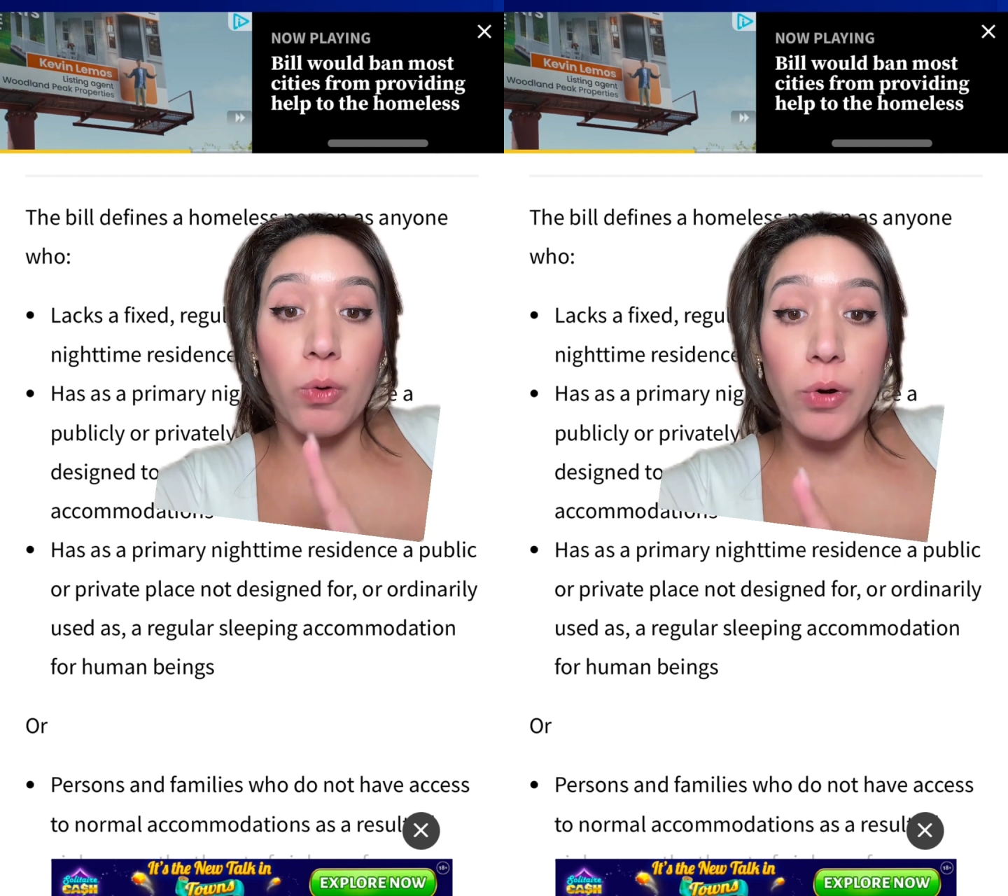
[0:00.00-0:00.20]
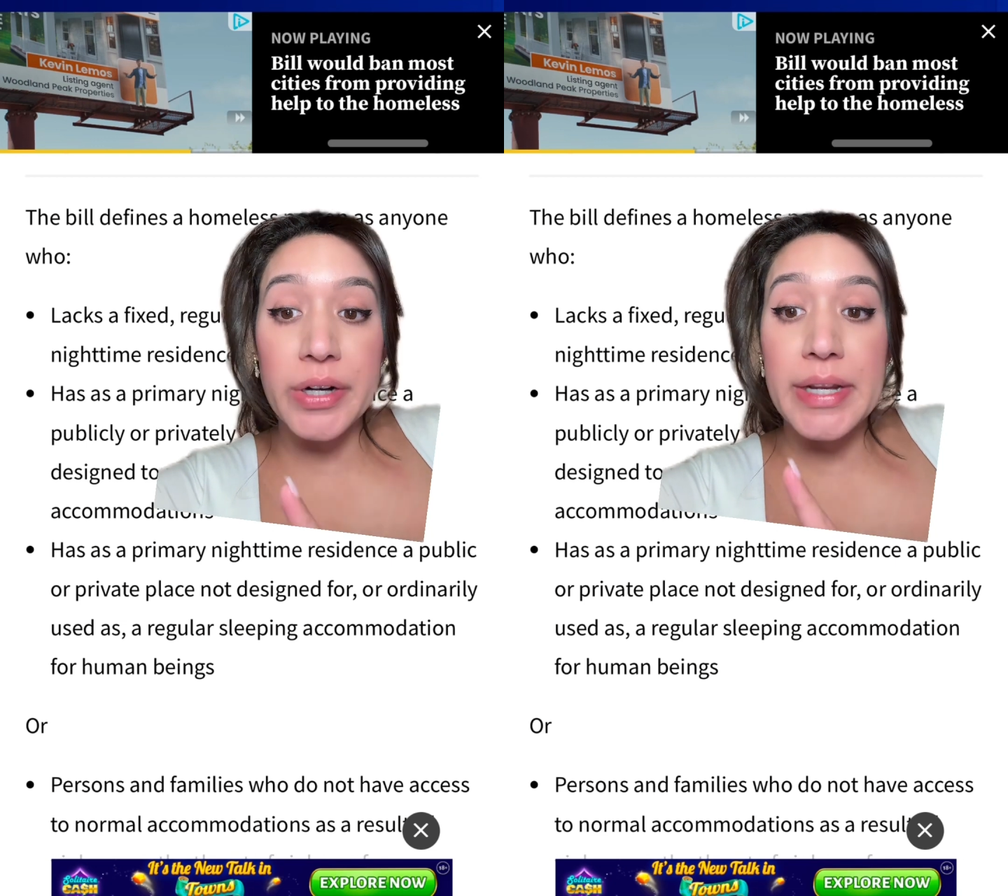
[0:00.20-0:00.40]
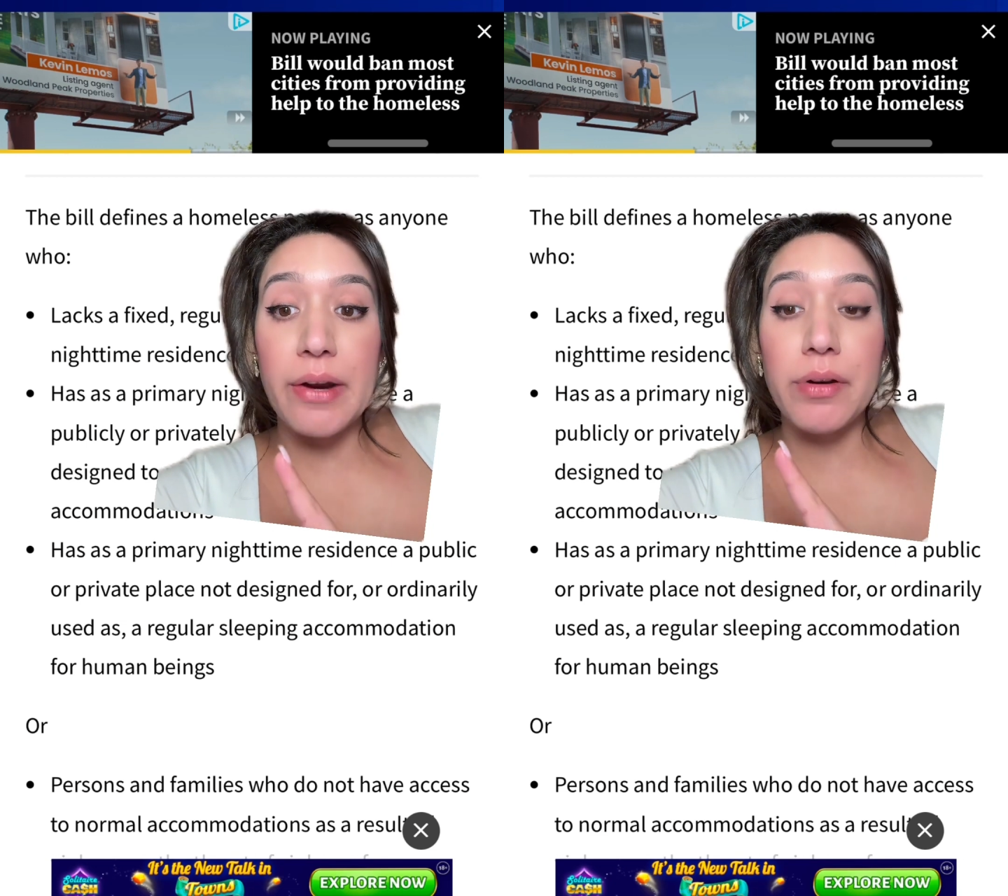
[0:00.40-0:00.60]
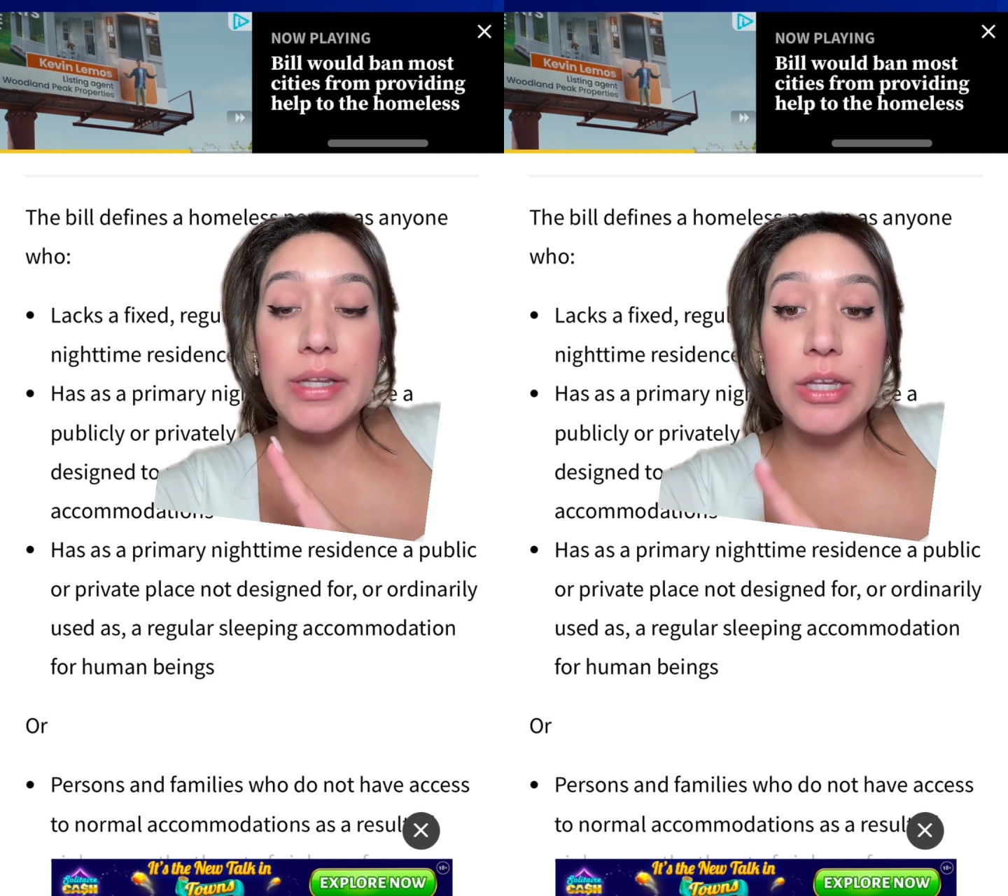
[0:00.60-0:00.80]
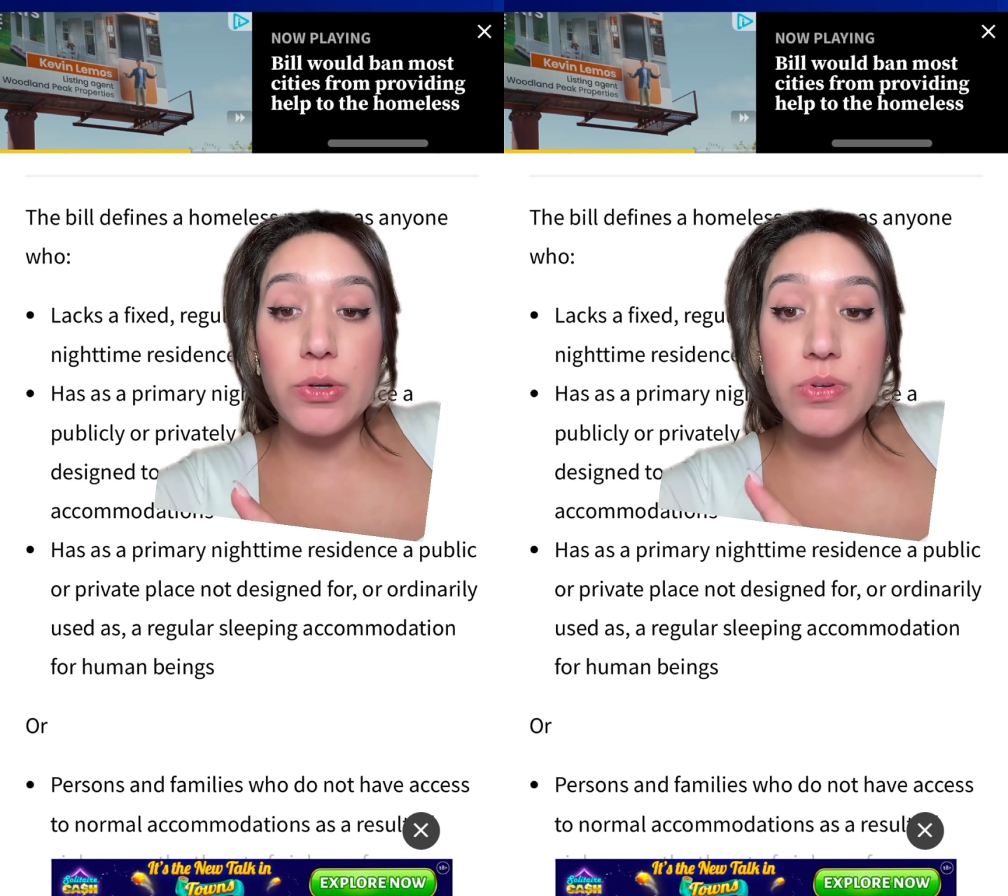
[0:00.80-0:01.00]

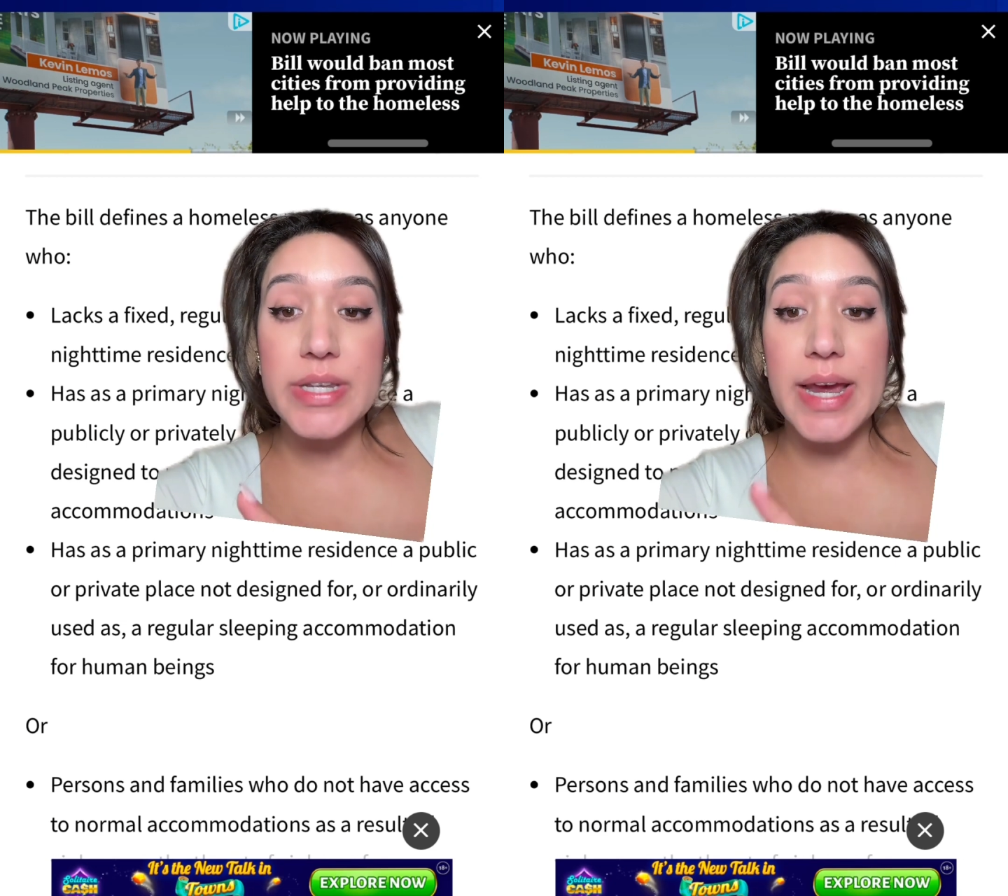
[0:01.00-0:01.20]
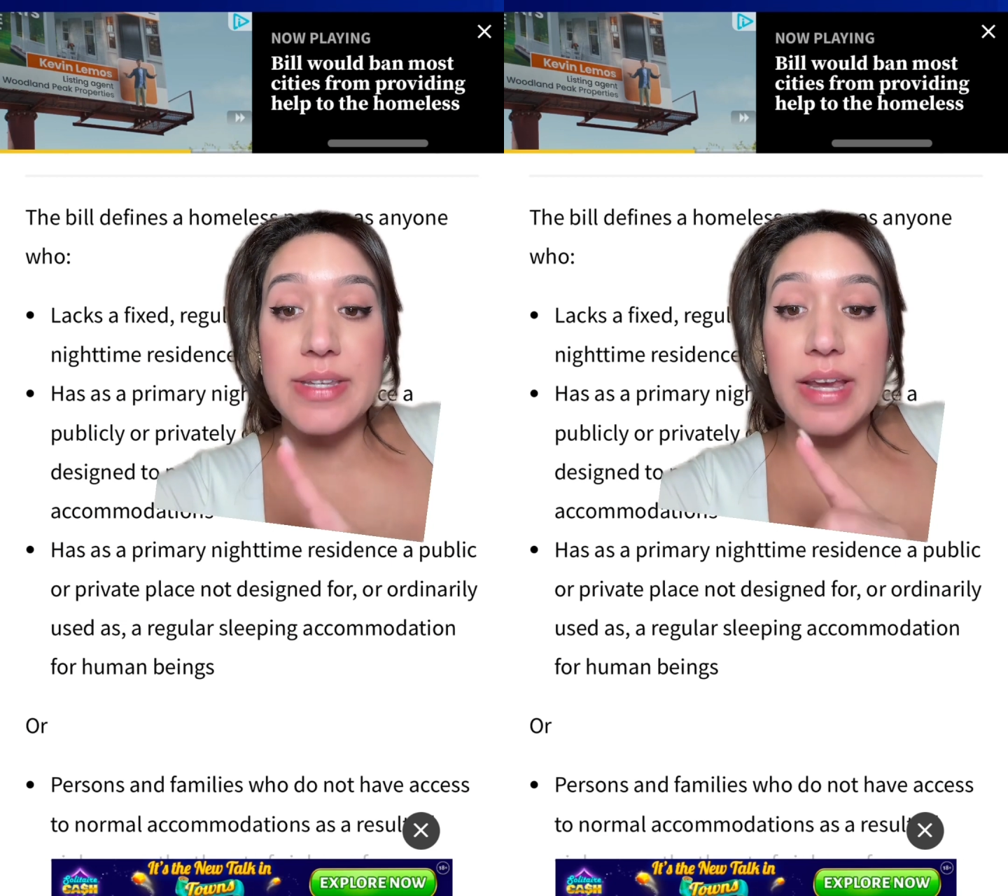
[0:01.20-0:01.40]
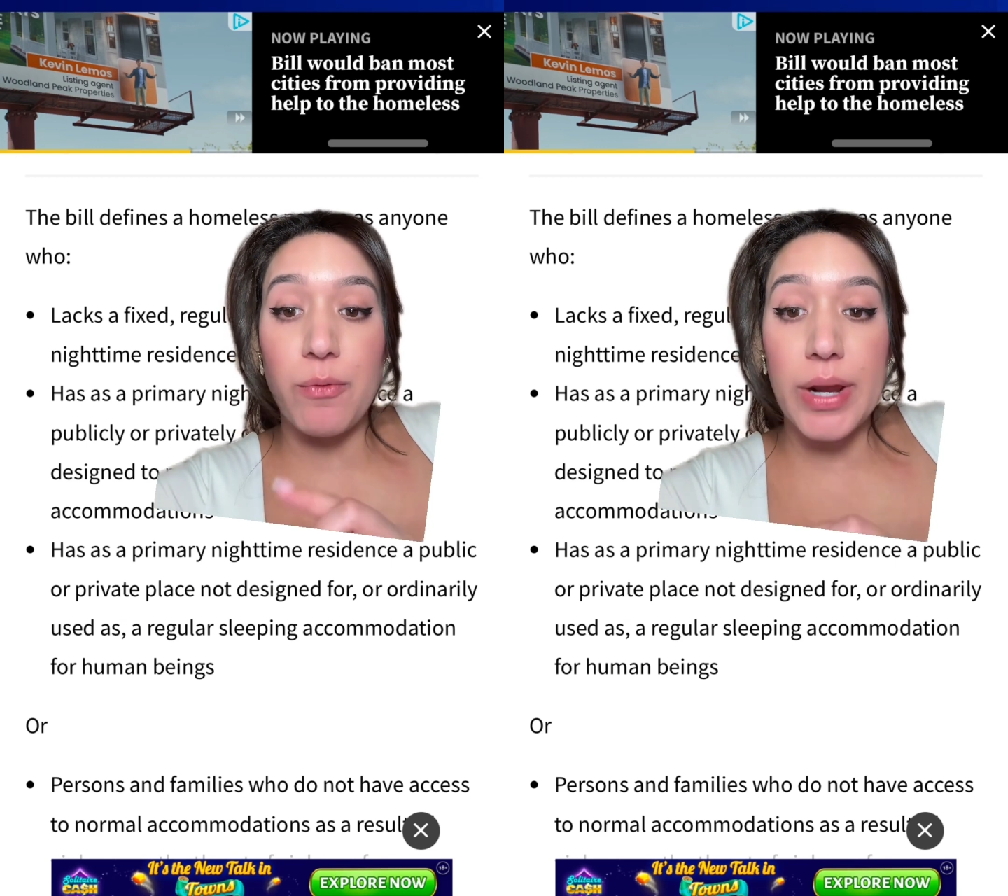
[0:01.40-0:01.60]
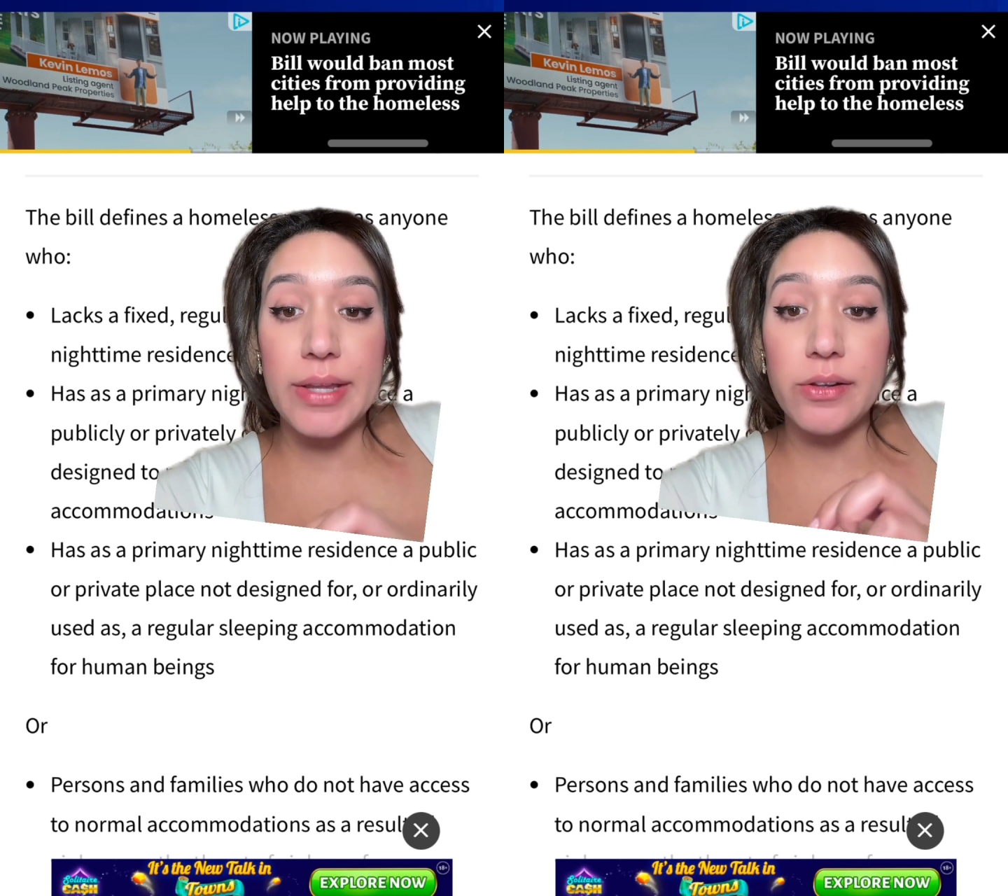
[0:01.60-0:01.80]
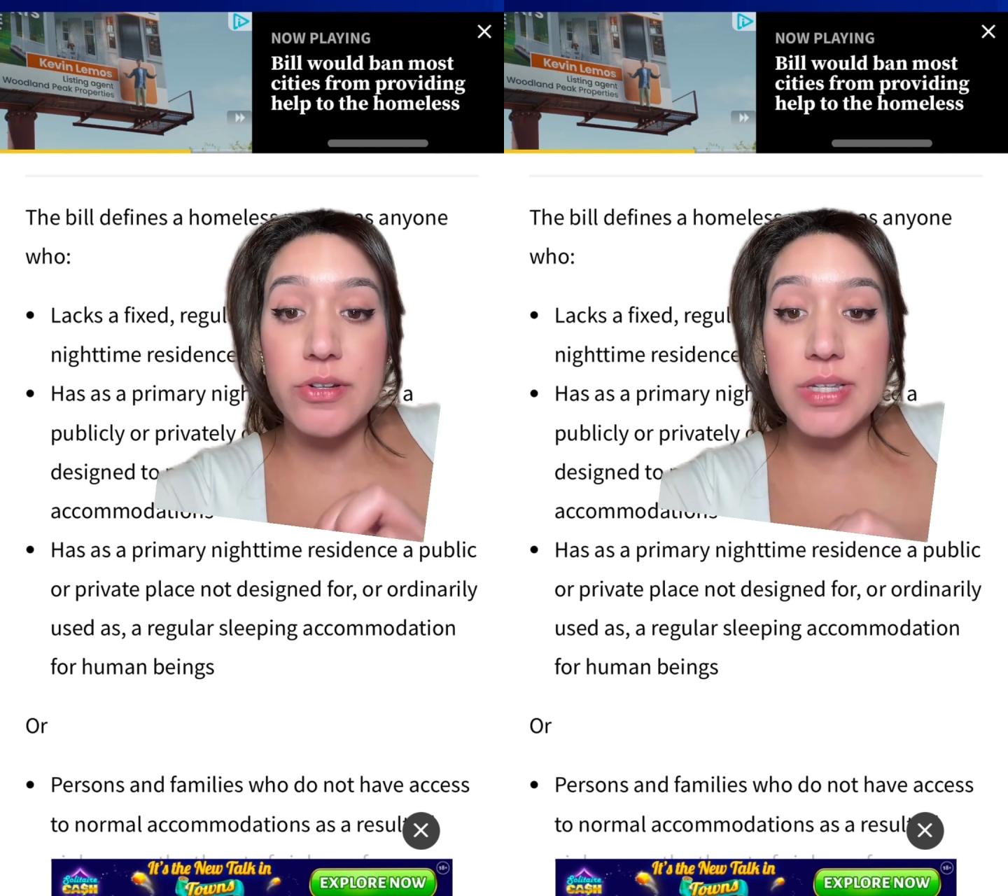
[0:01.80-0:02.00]
ordinarily used as a
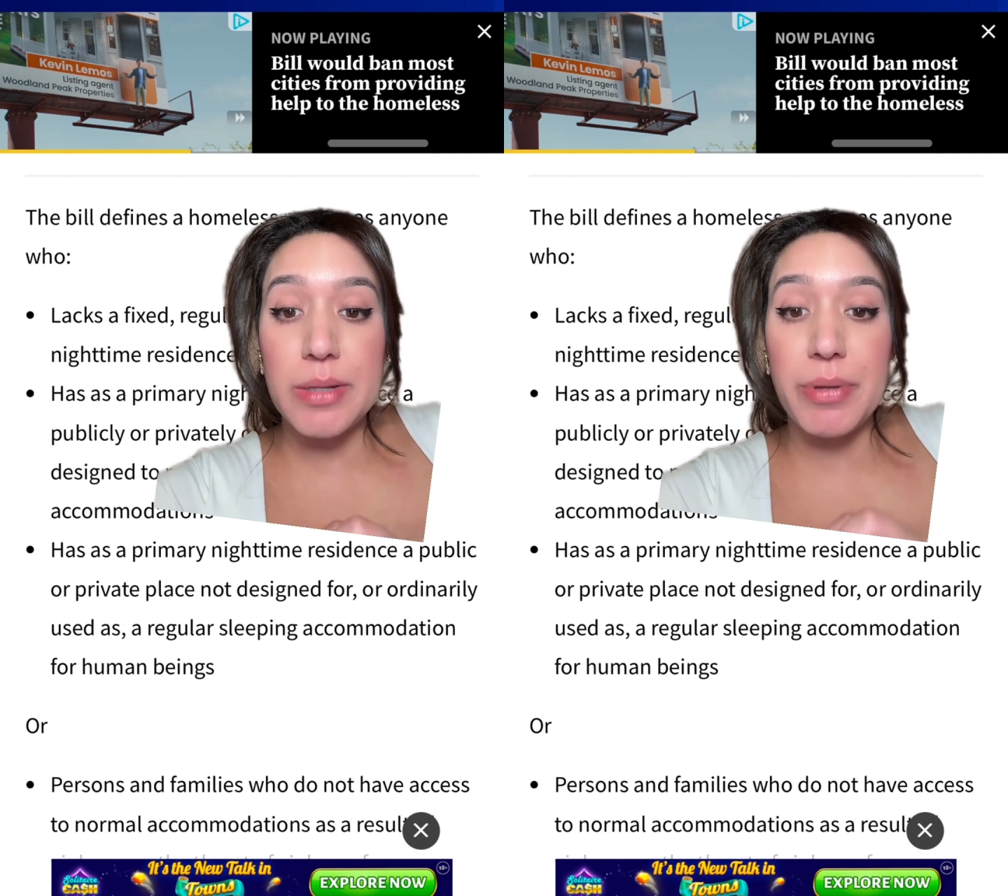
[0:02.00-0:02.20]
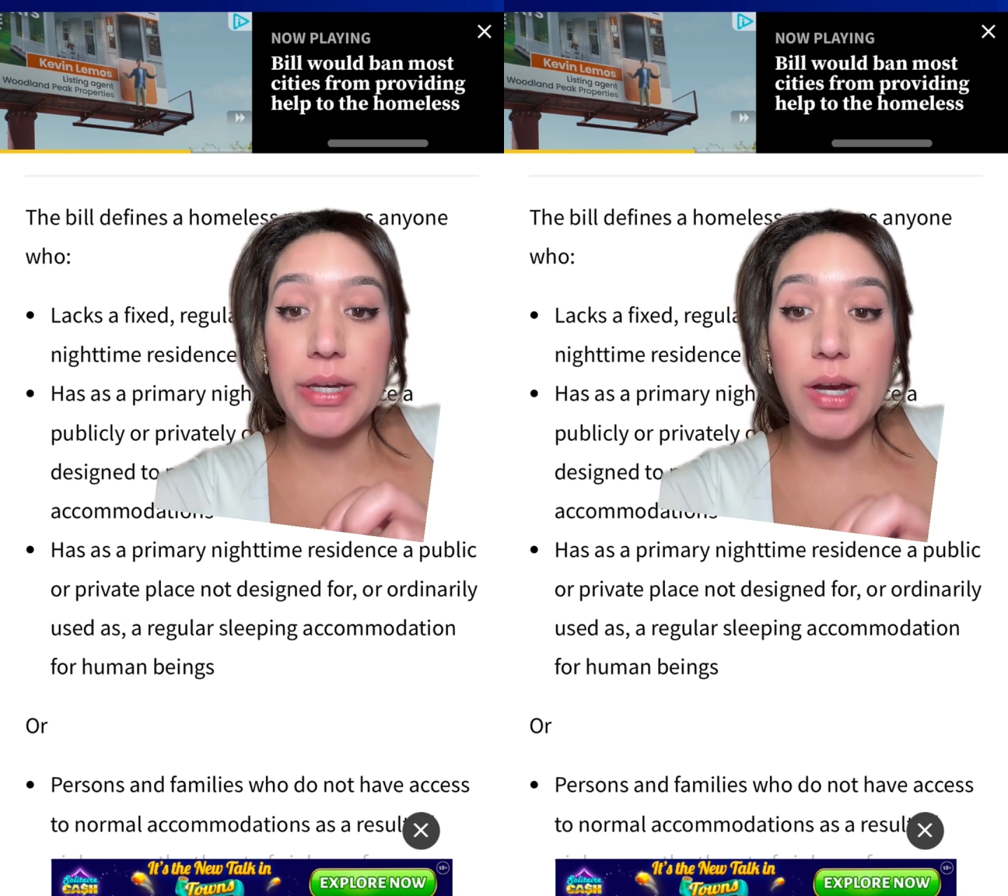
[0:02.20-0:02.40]
regular sleeping